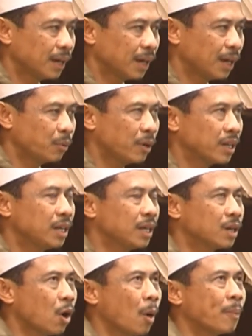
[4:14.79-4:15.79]
And when
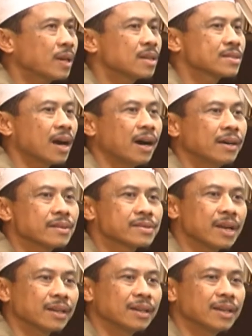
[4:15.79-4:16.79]
he opened his eyes,
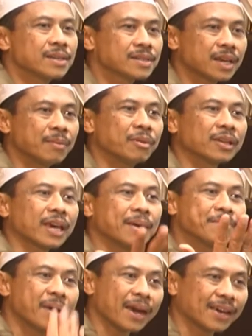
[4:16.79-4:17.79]
suddenly his camel
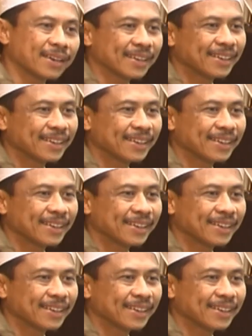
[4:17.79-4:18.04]
came back.